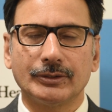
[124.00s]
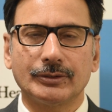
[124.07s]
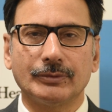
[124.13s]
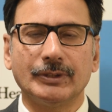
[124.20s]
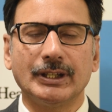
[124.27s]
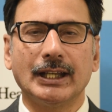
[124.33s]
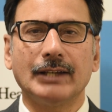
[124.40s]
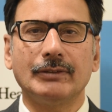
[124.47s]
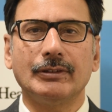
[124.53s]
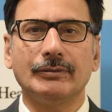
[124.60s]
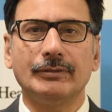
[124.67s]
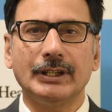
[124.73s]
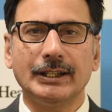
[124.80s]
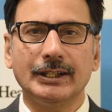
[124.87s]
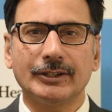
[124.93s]
So we have
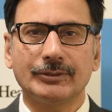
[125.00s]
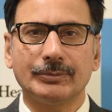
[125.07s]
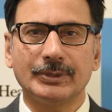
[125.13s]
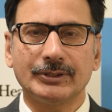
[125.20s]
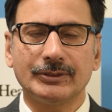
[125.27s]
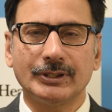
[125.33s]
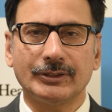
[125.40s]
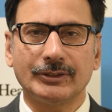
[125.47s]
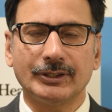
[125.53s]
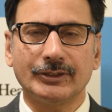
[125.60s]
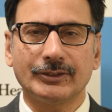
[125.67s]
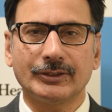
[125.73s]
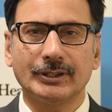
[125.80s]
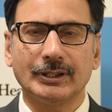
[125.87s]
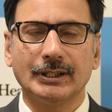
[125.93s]
various
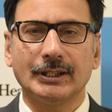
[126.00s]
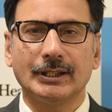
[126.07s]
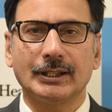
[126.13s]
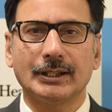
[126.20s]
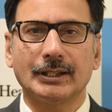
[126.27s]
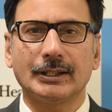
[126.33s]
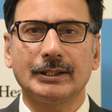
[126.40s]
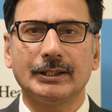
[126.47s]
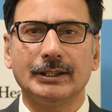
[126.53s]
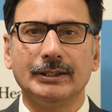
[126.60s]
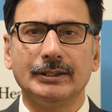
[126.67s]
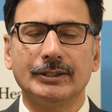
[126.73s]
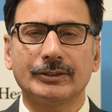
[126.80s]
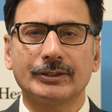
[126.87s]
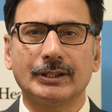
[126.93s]
businesses uh,
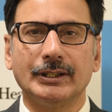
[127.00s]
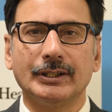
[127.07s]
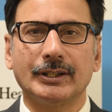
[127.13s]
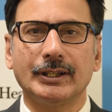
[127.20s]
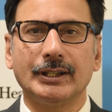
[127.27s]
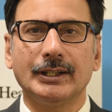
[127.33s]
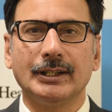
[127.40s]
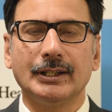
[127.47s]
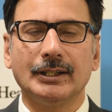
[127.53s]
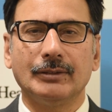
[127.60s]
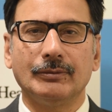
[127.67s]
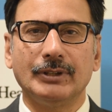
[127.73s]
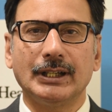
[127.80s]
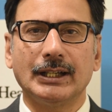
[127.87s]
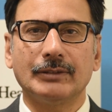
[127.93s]
in this country
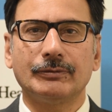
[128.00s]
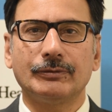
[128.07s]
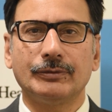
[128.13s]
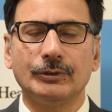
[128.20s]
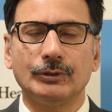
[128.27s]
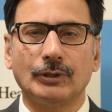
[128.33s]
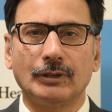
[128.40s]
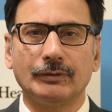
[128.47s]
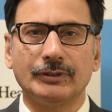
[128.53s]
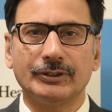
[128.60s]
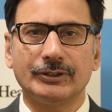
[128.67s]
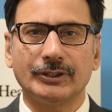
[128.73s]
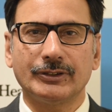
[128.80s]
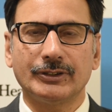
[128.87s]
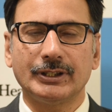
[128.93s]
we have few
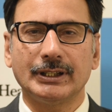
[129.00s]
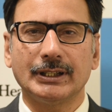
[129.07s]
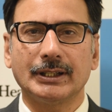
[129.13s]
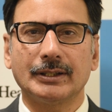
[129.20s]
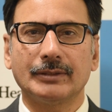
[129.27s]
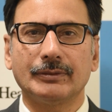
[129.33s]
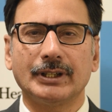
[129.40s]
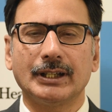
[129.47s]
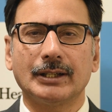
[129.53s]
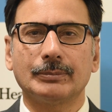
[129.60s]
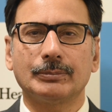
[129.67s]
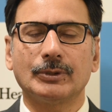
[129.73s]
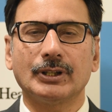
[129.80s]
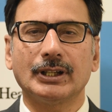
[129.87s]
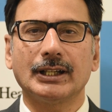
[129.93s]
offices here. We are
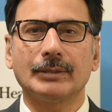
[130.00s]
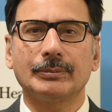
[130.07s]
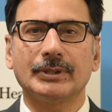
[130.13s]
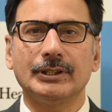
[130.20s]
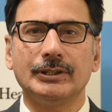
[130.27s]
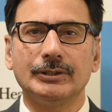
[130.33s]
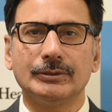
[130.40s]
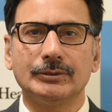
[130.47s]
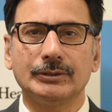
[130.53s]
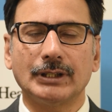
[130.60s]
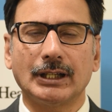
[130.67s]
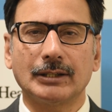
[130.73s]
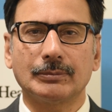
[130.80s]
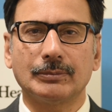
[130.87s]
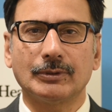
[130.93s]
putting up a new
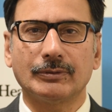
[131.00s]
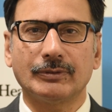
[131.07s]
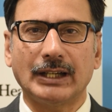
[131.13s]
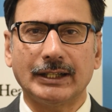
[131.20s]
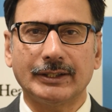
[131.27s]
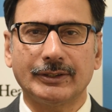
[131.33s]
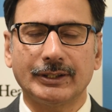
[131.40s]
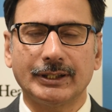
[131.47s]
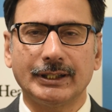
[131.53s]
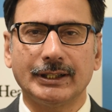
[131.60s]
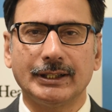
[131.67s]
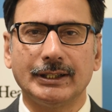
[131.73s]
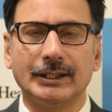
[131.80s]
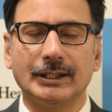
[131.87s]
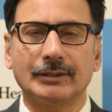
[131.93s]
Nagpur factory
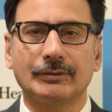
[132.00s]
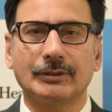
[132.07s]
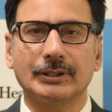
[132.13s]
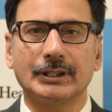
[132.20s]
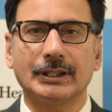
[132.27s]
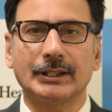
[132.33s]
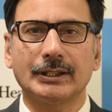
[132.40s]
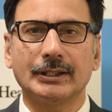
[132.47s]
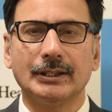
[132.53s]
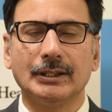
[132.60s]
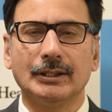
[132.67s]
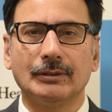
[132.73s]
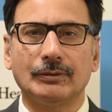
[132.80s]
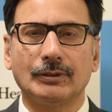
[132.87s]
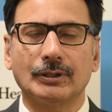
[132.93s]
here for the
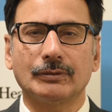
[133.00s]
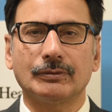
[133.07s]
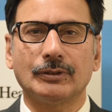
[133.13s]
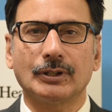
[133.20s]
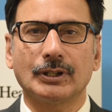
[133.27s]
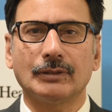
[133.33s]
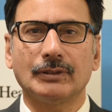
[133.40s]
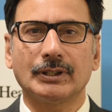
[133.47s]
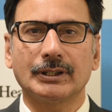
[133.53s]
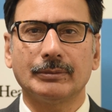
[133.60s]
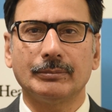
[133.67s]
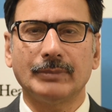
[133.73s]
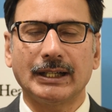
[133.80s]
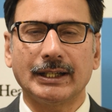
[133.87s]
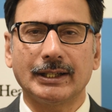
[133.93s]
for, for our
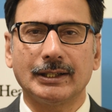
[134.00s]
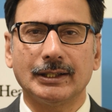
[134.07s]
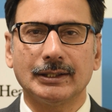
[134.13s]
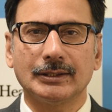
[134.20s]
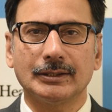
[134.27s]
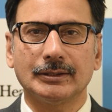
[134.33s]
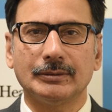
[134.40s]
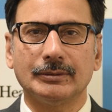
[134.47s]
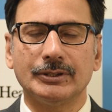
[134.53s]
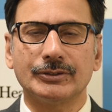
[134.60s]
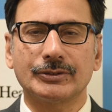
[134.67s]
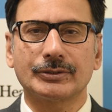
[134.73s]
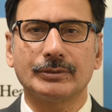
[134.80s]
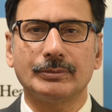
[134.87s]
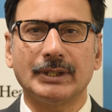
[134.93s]
medical
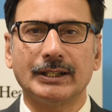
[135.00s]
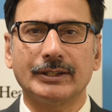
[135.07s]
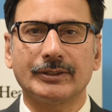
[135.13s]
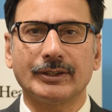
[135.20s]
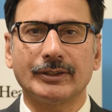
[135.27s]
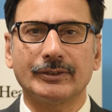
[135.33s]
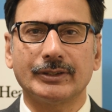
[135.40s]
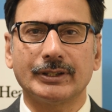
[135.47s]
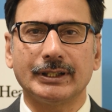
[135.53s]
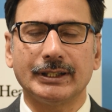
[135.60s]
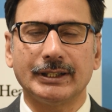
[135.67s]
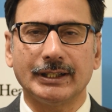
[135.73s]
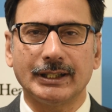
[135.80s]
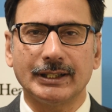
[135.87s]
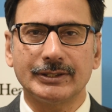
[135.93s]
instruments and
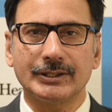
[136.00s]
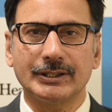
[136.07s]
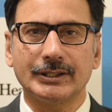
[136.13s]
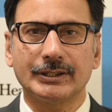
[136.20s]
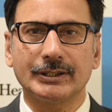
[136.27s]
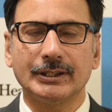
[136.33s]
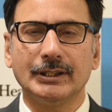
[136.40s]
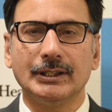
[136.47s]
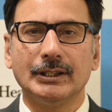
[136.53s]
reagent.